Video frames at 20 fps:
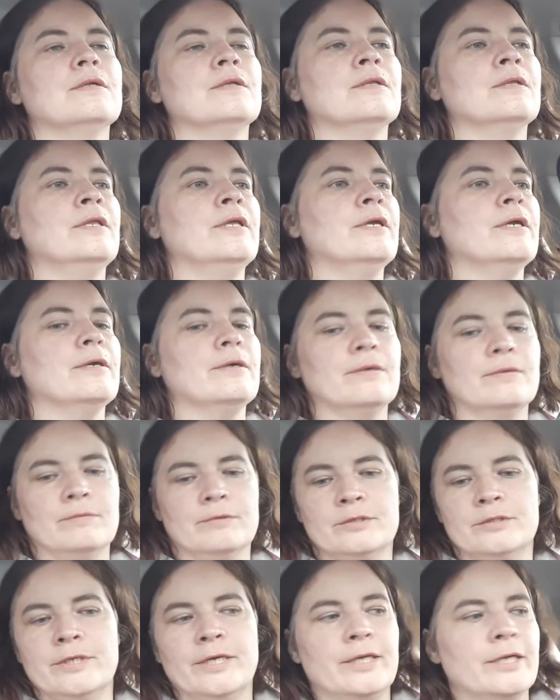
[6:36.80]
There,
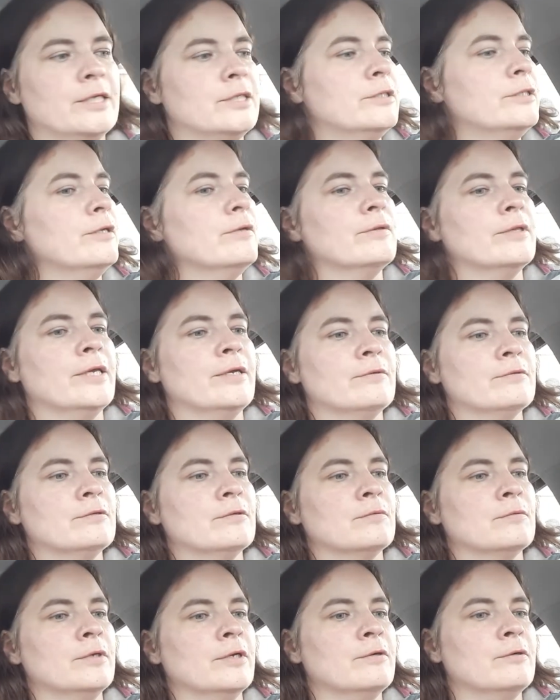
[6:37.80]
we're standing still now,
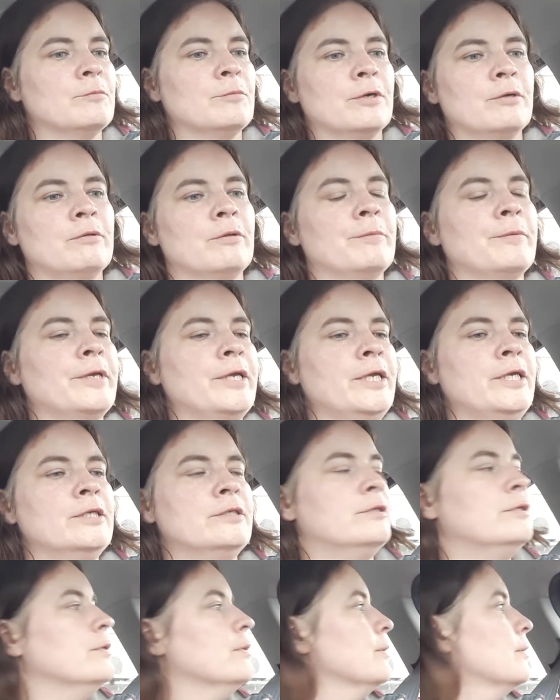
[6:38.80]
so now it'd probably be
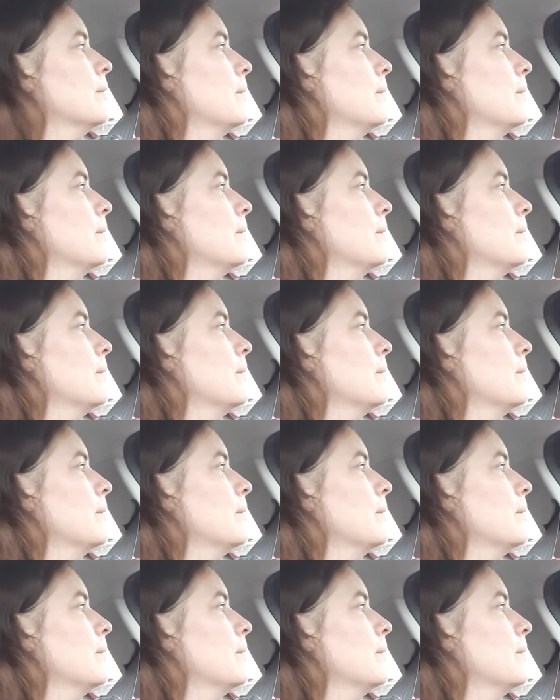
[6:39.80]
easier